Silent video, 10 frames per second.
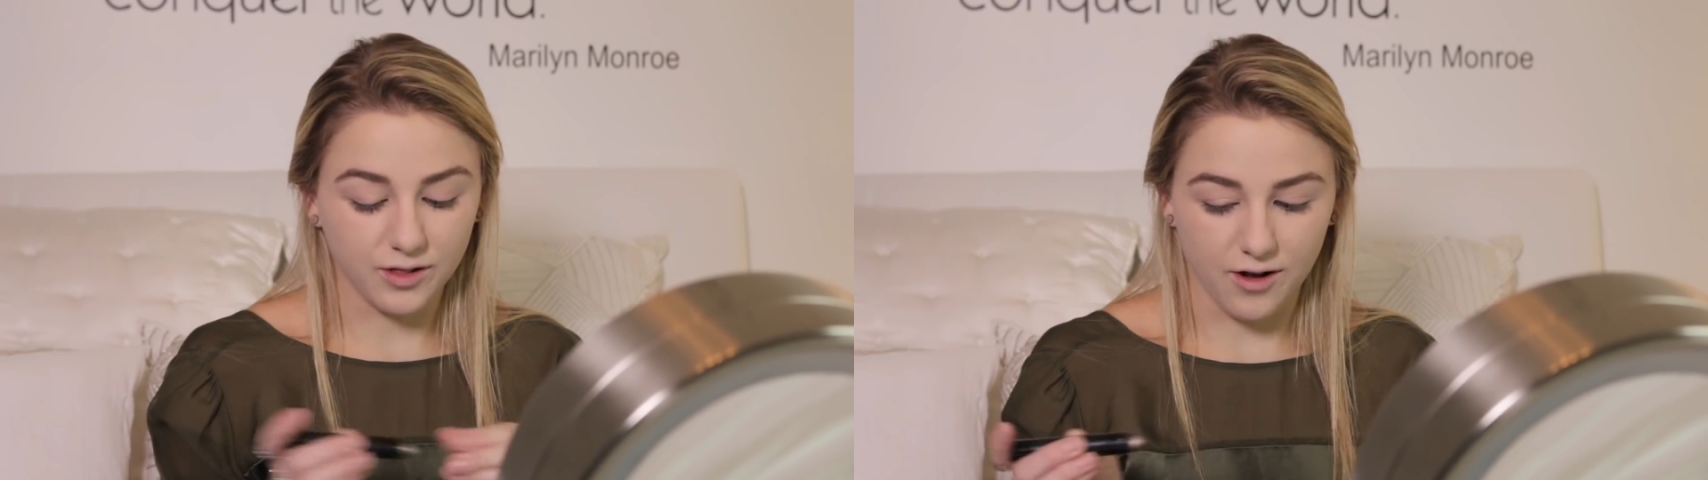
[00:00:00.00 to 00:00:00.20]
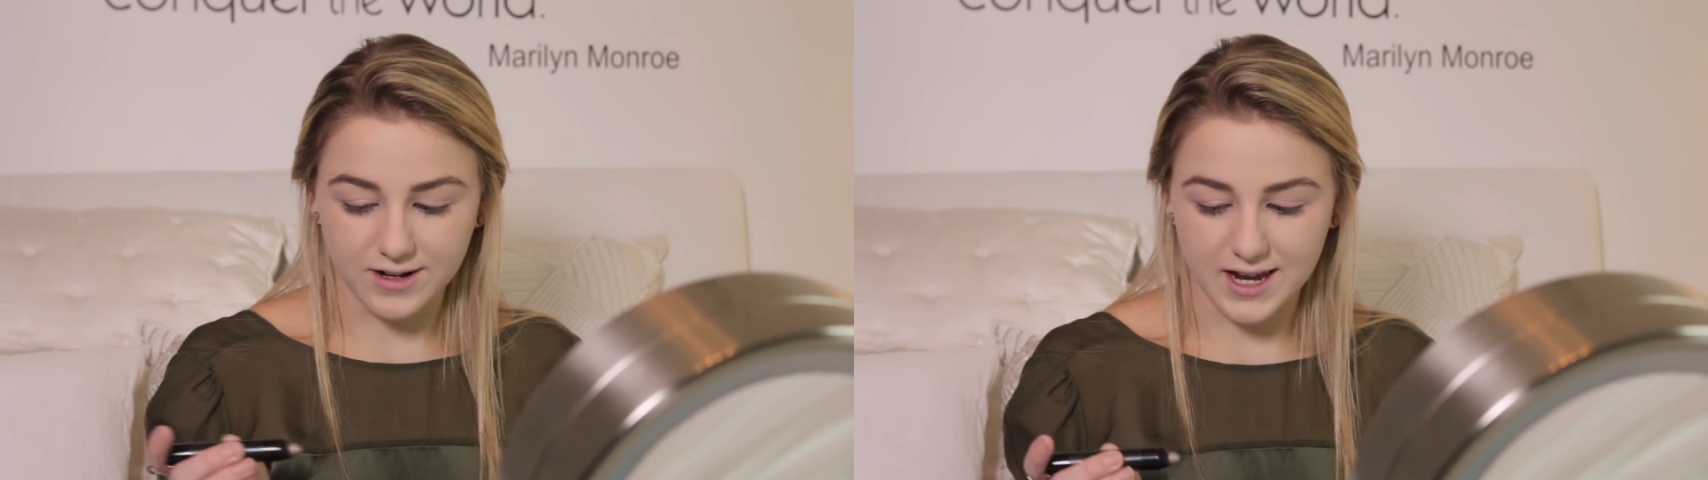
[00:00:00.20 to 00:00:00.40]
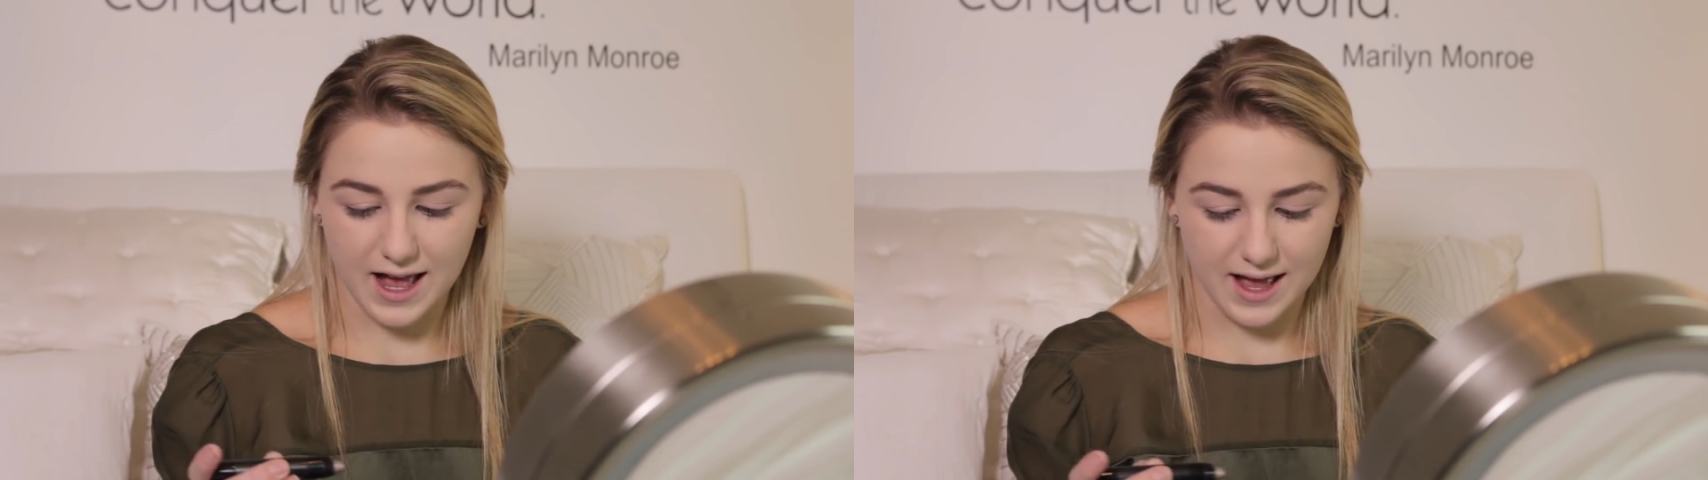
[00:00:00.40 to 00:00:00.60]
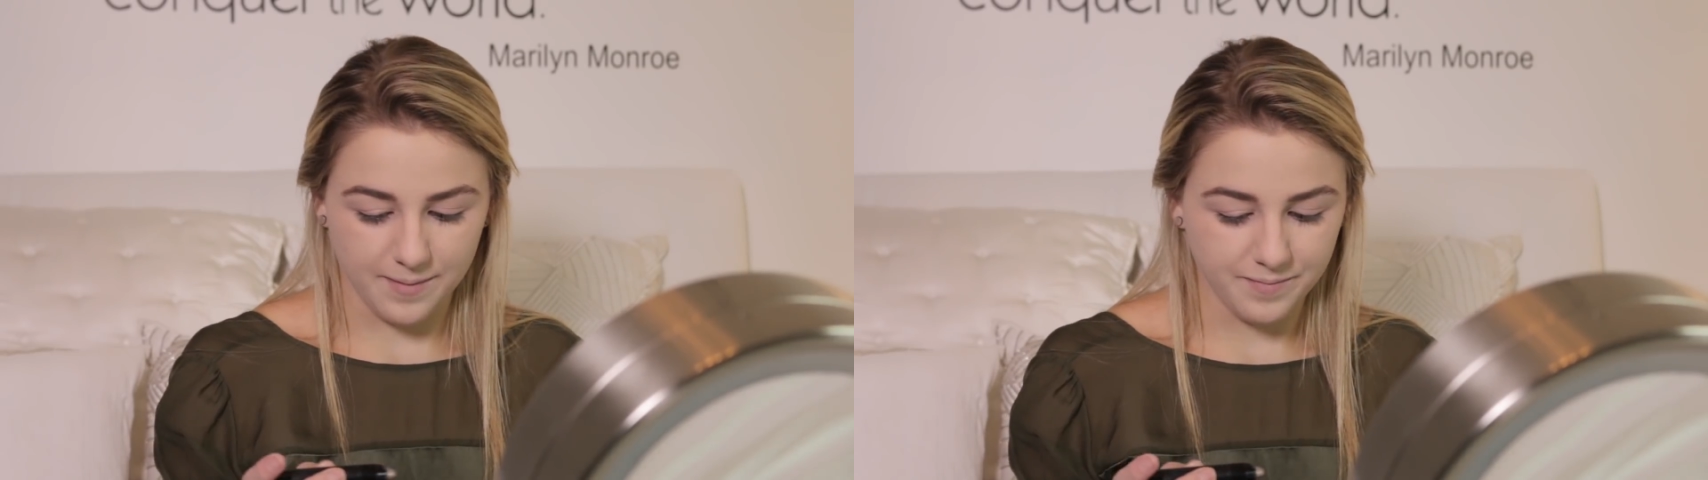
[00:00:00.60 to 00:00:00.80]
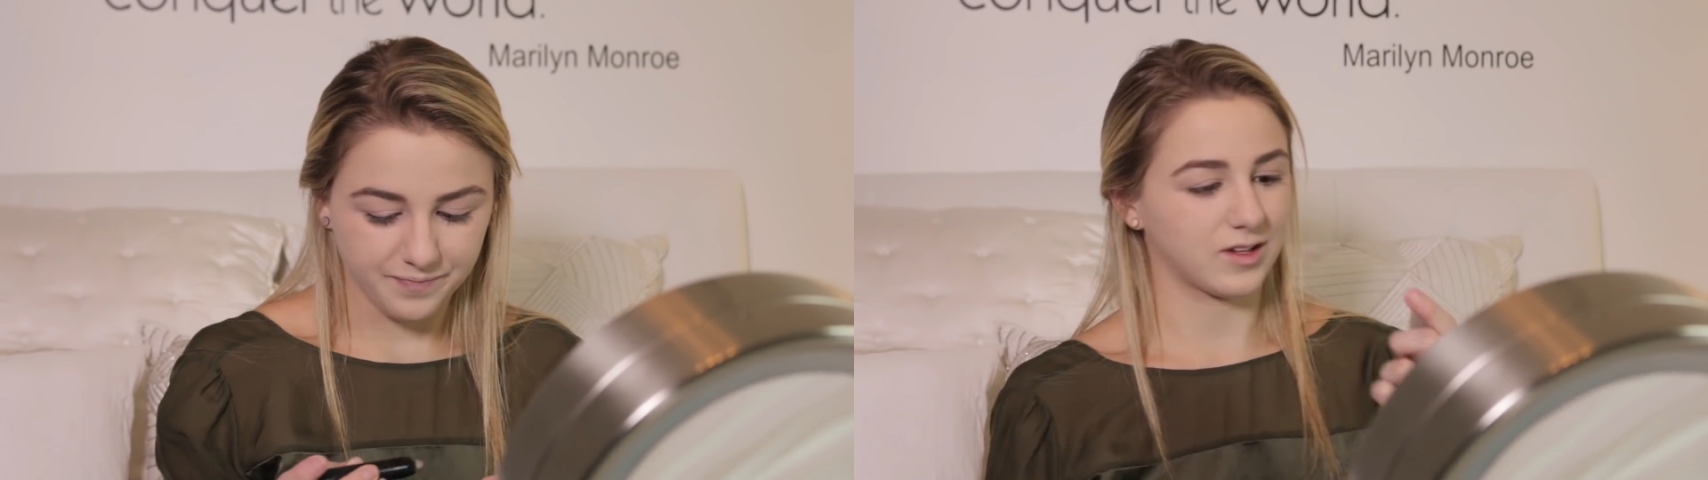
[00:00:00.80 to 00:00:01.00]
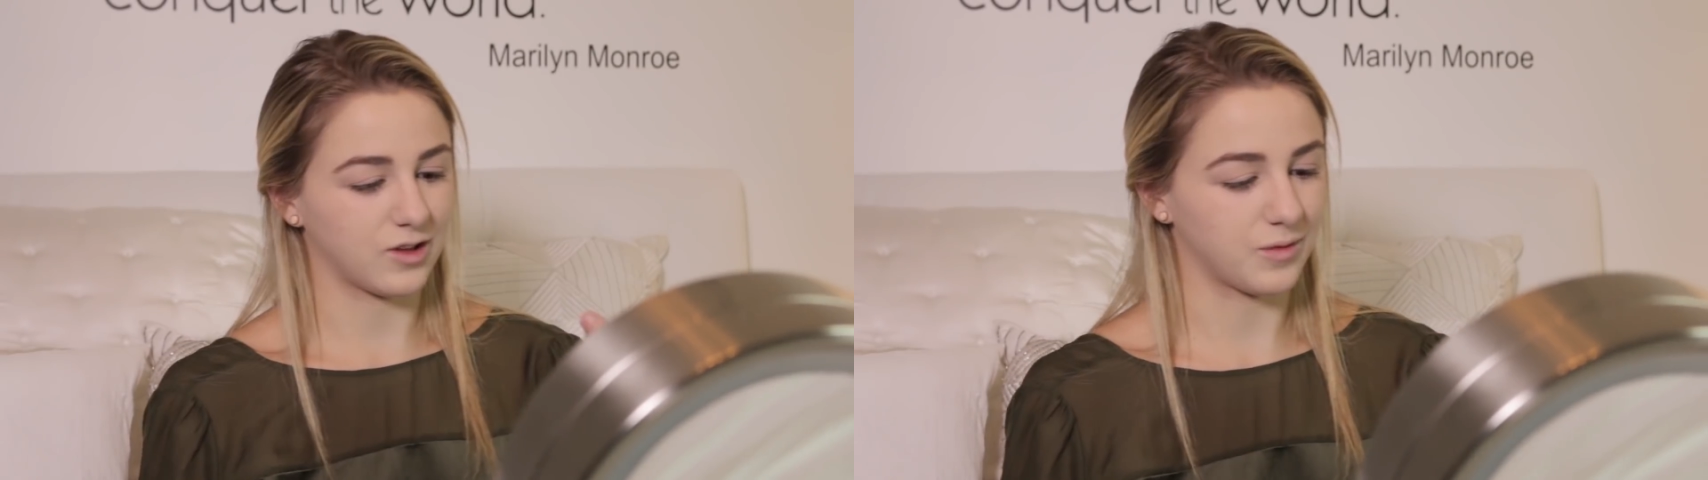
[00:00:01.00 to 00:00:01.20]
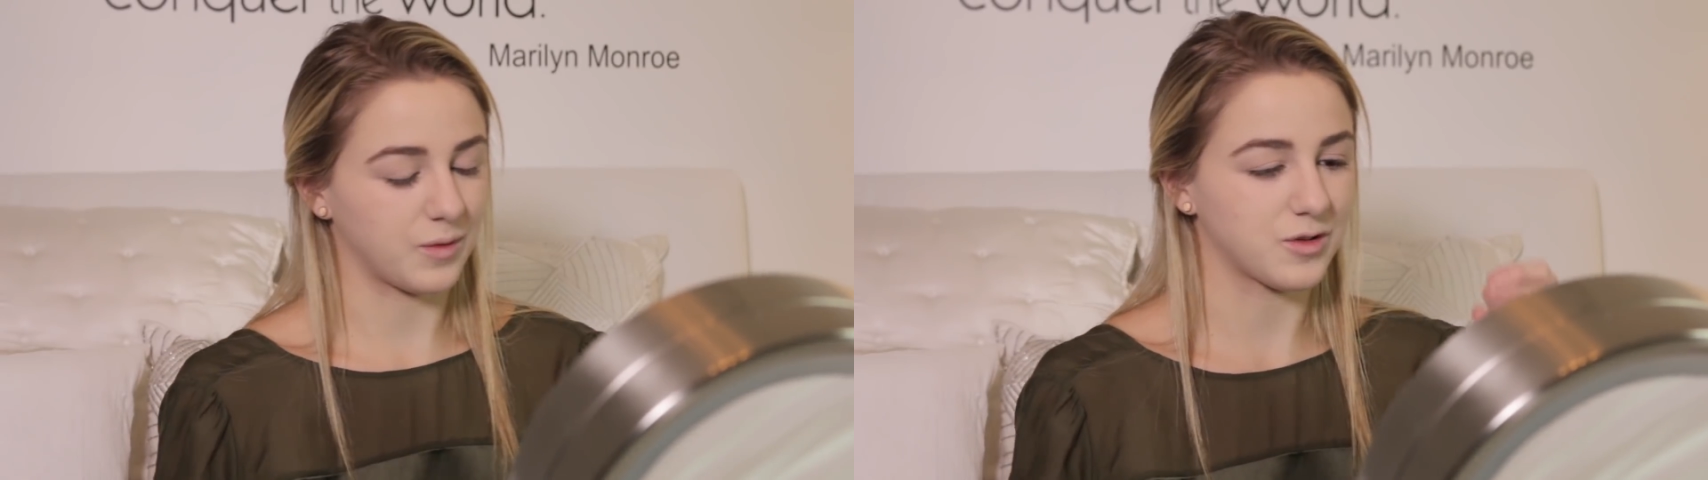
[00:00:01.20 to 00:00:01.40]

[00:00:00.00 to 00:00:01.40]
a long time, excuse me,